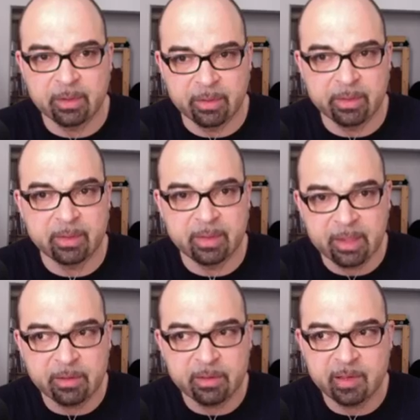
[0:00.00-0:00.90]
a
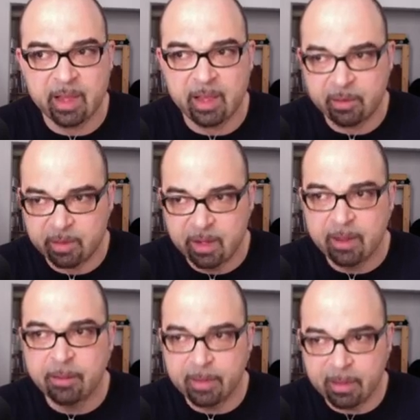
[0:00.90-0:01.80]
theater stage,
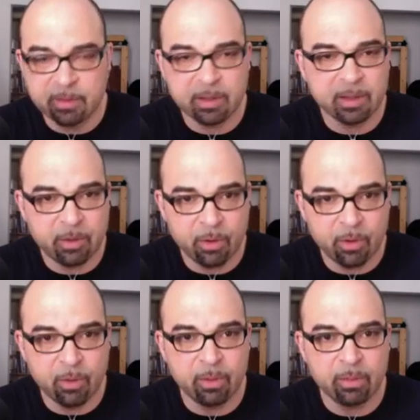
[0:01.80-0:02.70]
things can
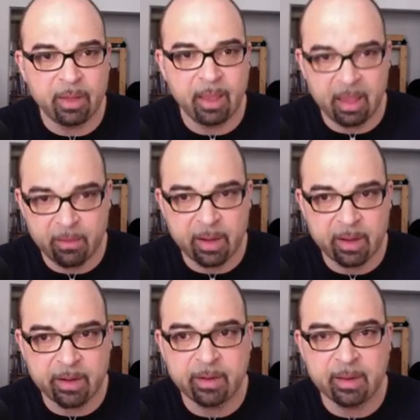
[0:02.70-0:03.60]
go
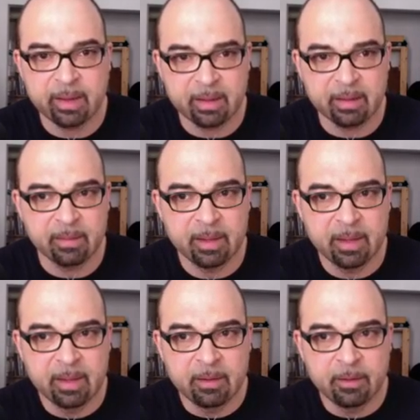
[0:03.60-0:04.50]
haywire and
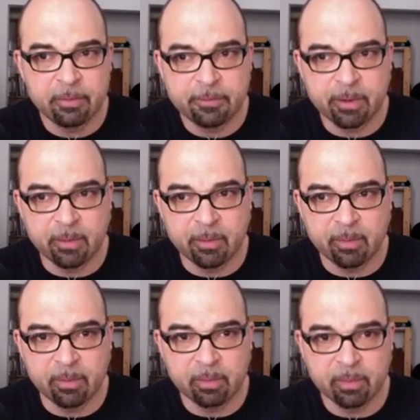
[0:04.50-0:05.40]
from
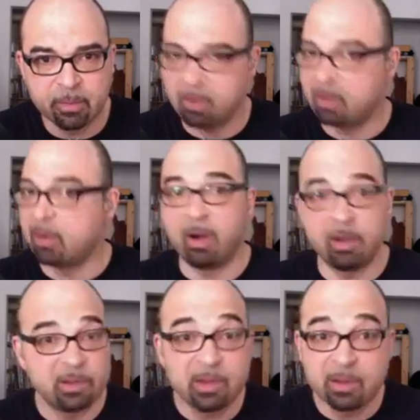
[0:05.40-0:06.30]

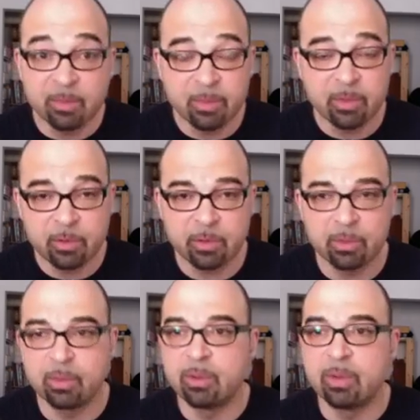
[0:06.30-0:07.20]
awesome
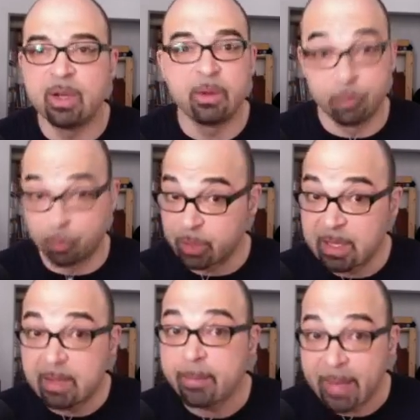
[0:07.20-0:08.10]
to
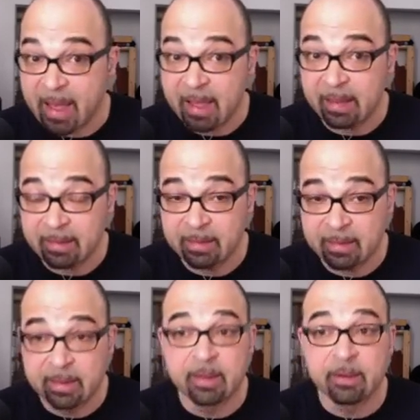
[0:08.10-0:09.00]
really bad,
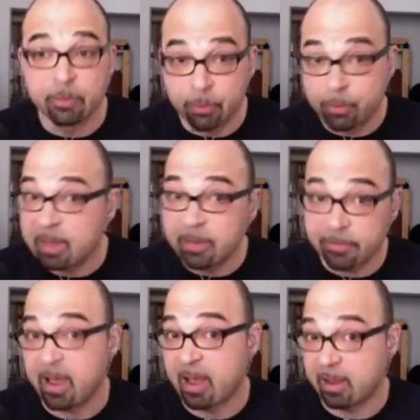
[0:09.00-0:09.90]
really
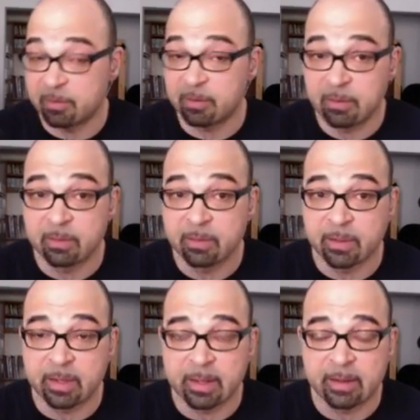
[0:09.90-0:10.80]
fast.
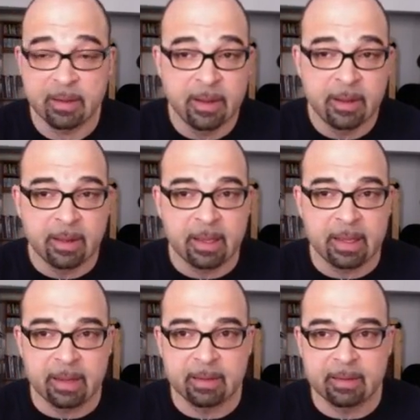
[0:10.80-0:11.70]
Okay,
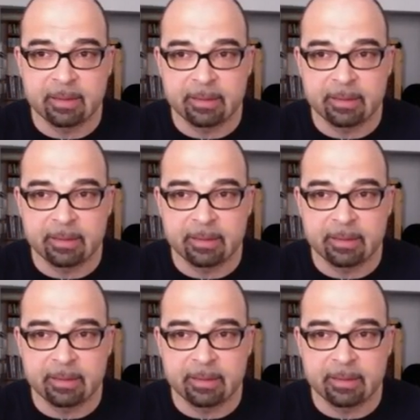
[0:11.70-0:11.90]
and